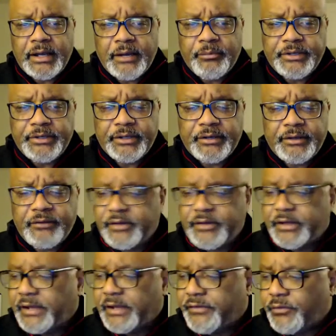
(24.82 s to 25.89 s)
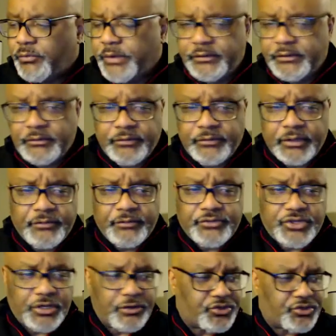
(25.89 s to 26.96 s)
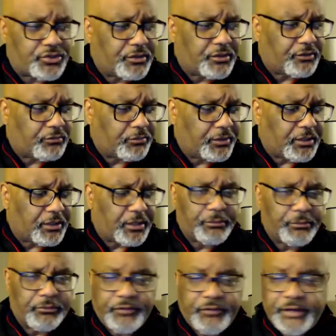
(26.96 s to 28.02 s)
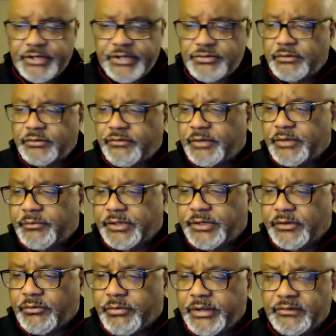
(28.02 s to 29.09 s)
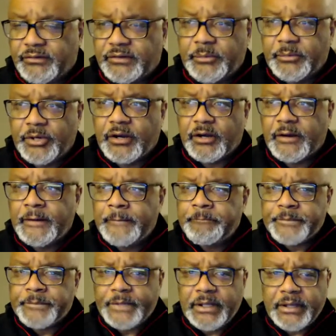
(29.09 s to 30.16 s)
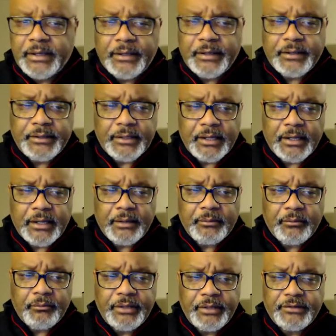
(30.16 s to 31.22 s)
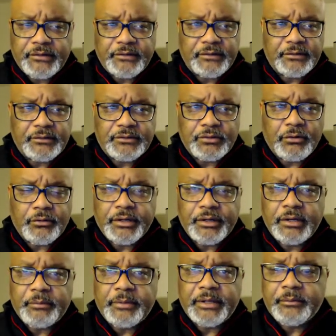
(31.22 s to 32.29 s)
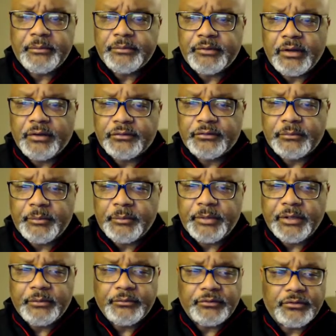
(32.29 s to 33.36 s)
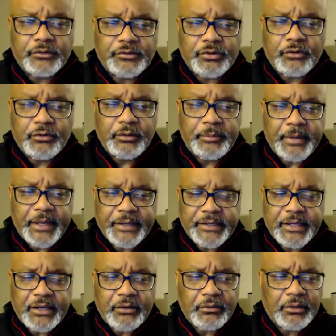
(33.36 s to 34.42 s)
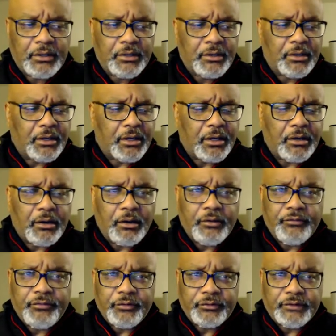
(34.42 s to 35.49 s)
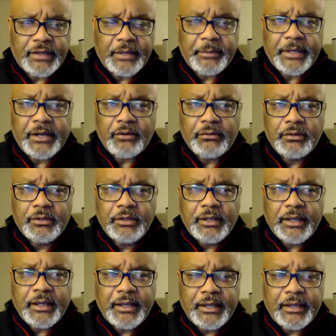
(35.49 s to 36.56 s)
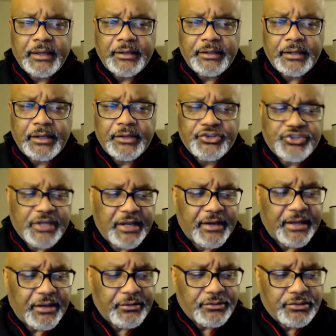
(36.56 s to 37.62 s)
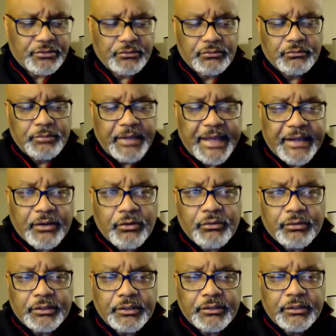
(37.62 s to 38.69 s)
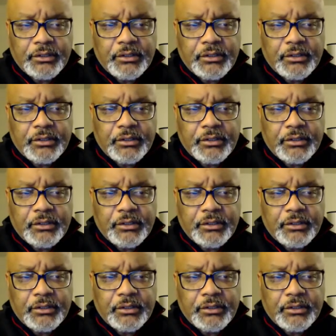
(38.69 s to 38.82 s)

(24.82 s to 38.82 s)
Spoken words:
we did an event at the Wings of Love Church this week. It was a financial event. We did a great seminar, and we just tore it up, man. It was awesome. I mean, it was totally packed out. All the folks came out, and shout out to Black Oakland.